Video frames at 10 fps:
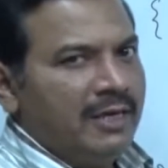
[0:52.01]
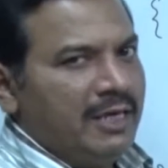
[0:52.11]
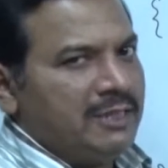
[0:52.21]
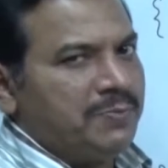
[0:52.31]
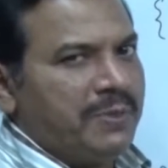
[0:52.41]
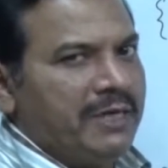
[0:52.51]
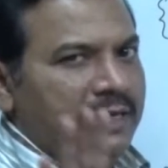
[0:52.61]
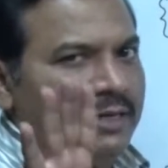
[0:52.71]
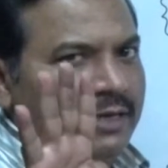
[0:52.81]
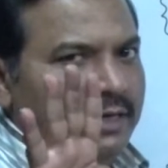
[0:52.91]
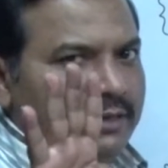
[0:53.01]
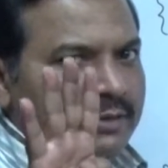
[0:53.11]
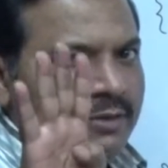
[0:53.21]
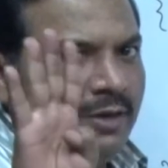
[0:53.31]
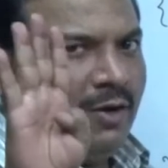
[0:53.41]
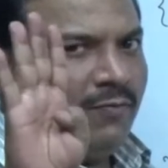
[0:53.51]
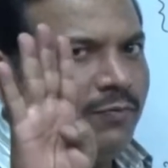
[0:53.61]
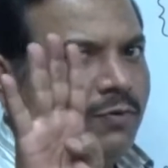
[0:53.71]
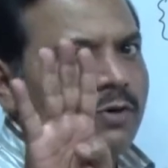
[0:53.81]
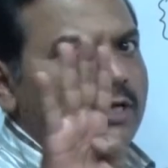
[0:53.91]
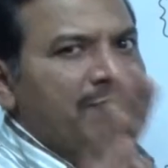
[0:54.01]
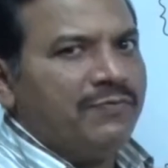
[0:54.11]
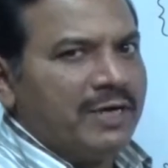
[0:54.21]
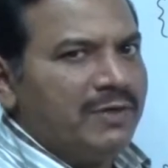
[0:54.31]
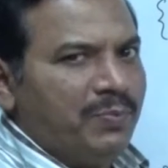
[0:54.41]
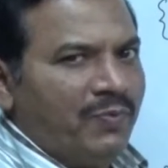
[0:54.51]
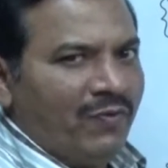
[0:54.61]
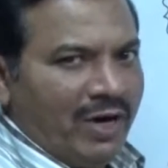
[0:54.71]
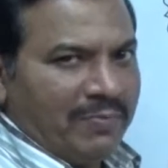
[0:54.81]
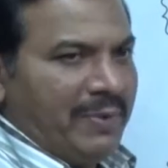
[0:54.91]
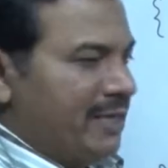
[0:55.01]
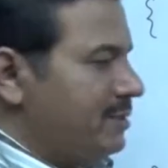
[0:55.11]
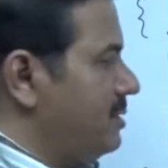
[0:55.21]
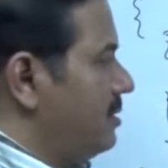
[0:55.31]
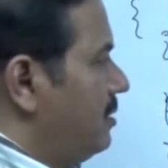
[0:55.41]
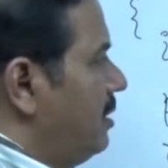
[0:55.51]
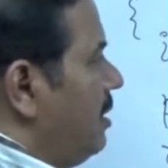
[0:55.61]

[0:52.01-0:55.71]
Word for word: is printing in four different formats.